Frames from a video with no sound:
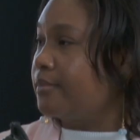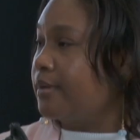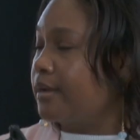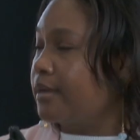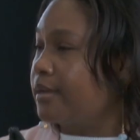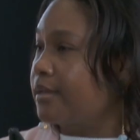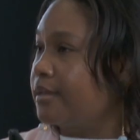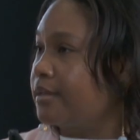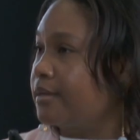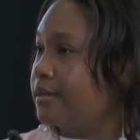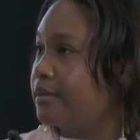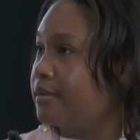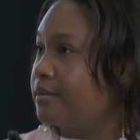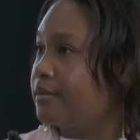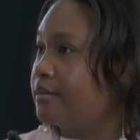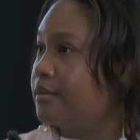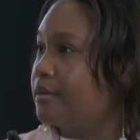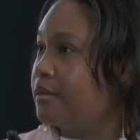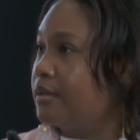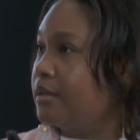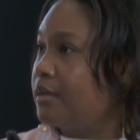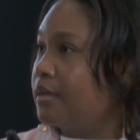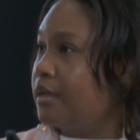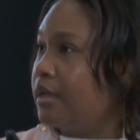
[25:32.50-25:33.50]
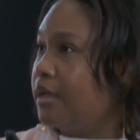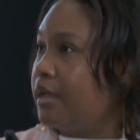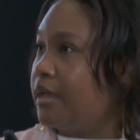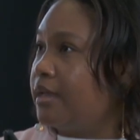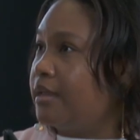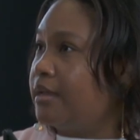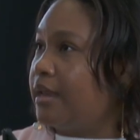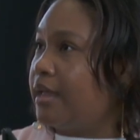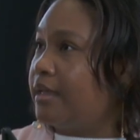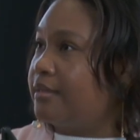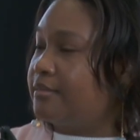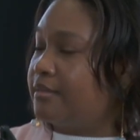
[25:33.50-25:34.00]
I get it.
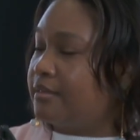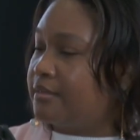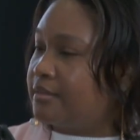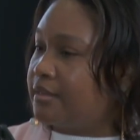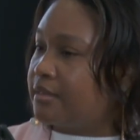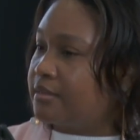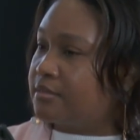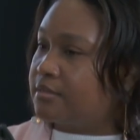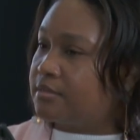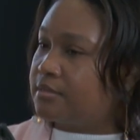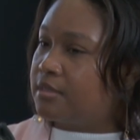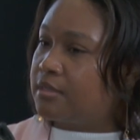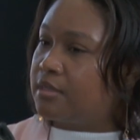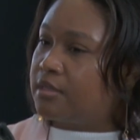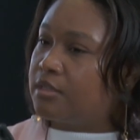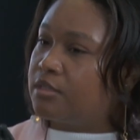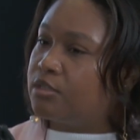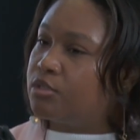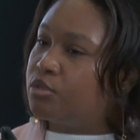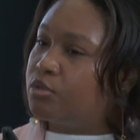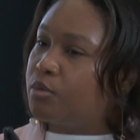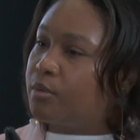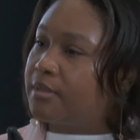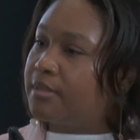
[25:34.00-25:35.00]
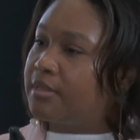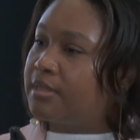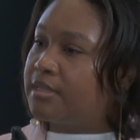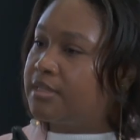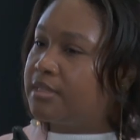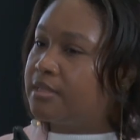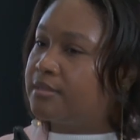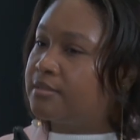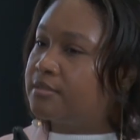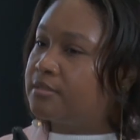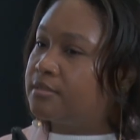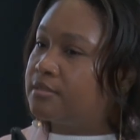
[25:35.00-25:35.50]
And I think that's, at
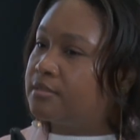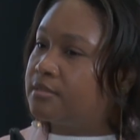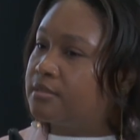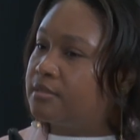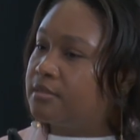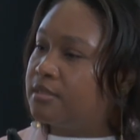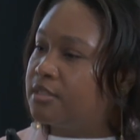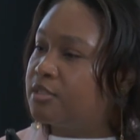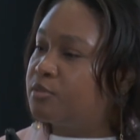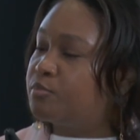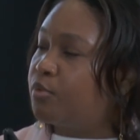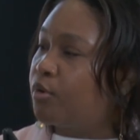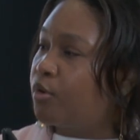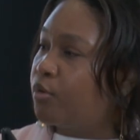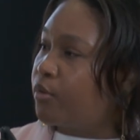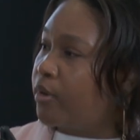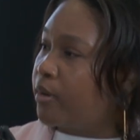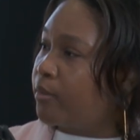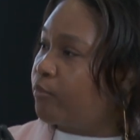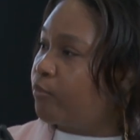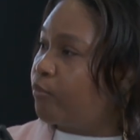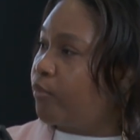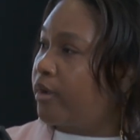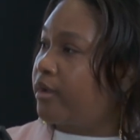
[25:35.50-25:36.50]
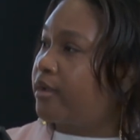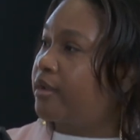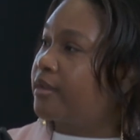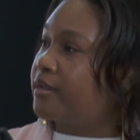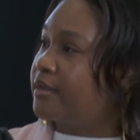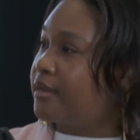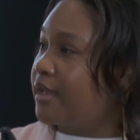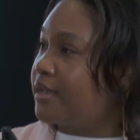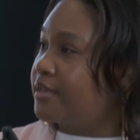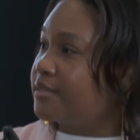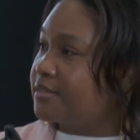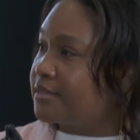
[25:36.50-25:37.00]
least this program
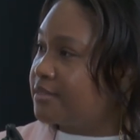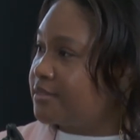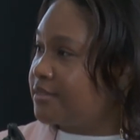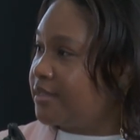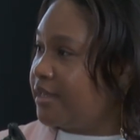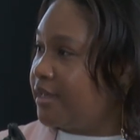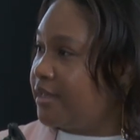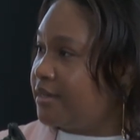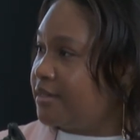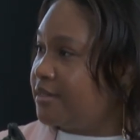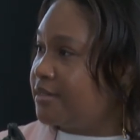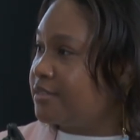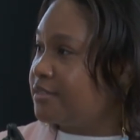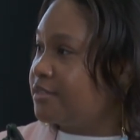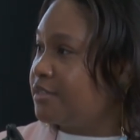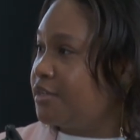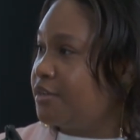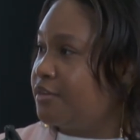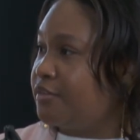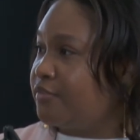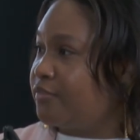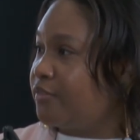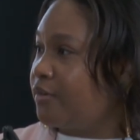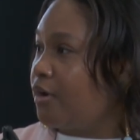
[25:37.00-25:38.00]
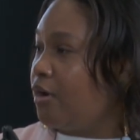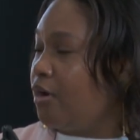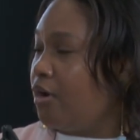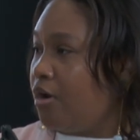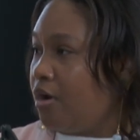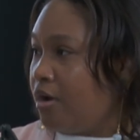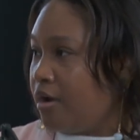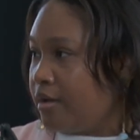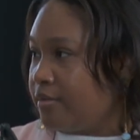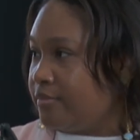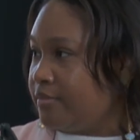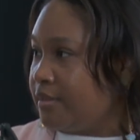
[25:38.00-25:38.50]
recognizes that and is here for
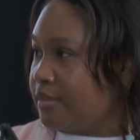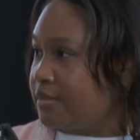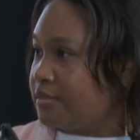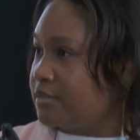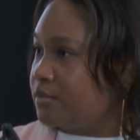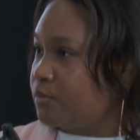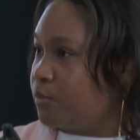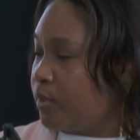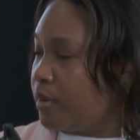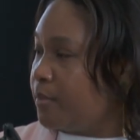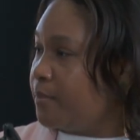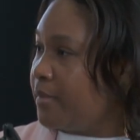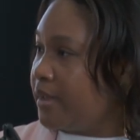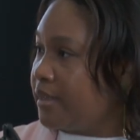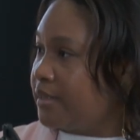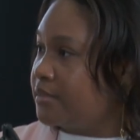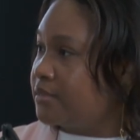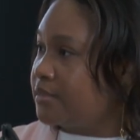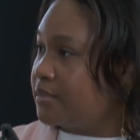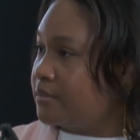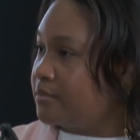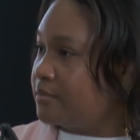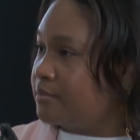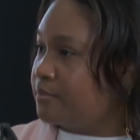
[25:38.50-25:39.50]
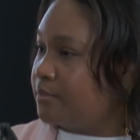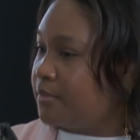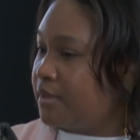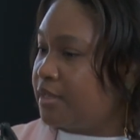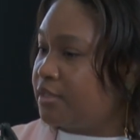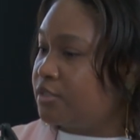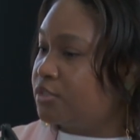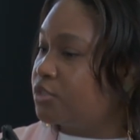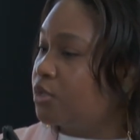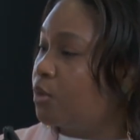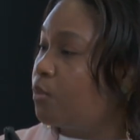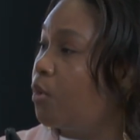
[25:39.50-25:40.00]
all. That's what makes it, being
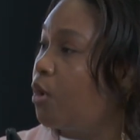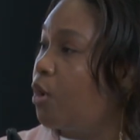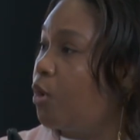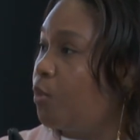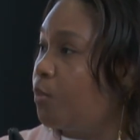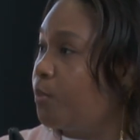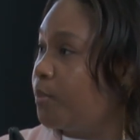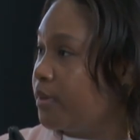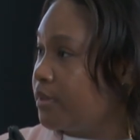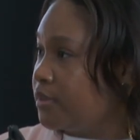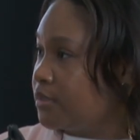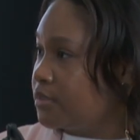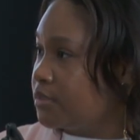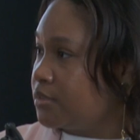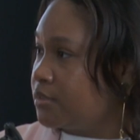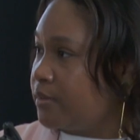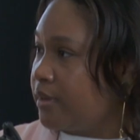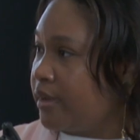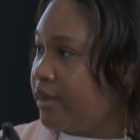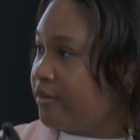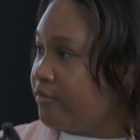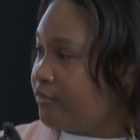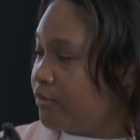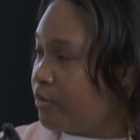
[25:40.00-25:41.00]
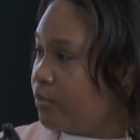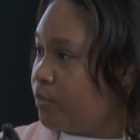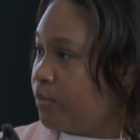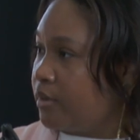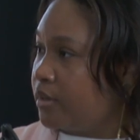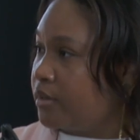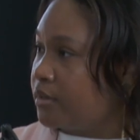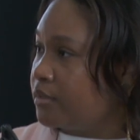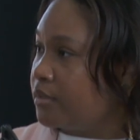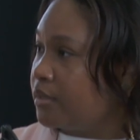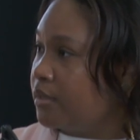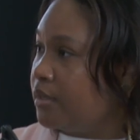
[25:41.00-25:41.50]
so open to
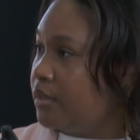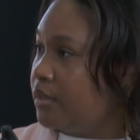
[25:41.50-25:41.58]
everyone.